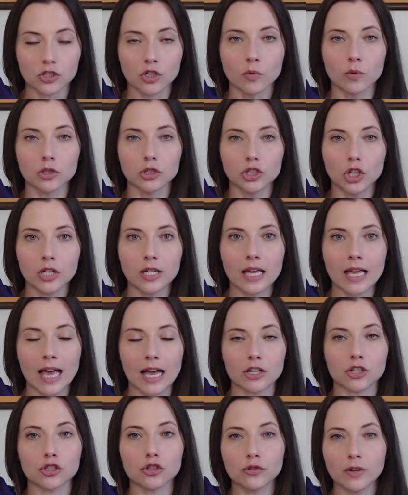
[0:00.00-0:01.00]
So we're looking
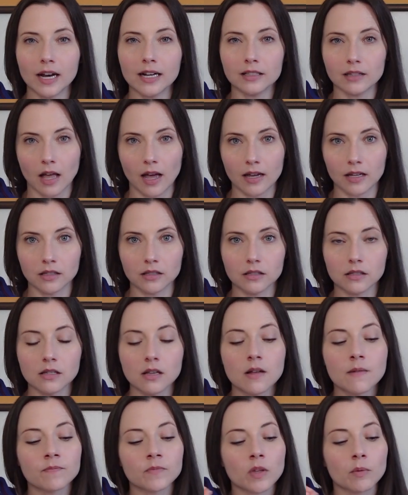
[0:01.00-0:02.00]
at trend lines
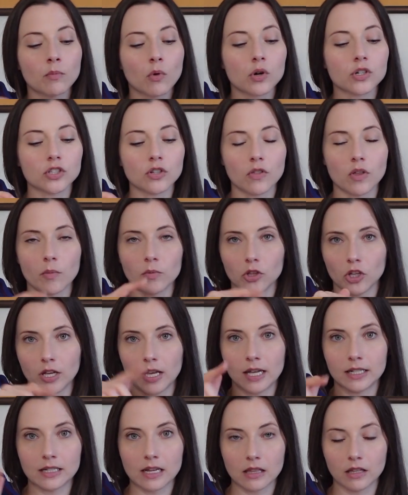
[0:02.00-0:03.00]
more so than we're looking
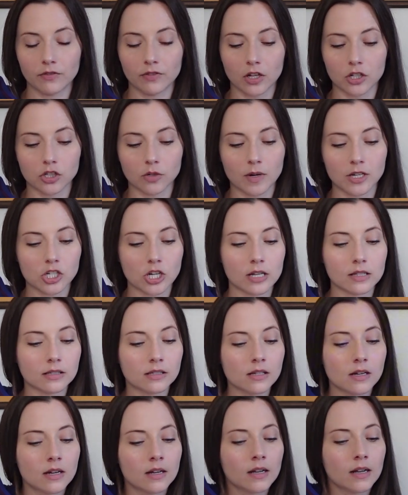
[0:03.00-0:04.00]
at daily fluctuations.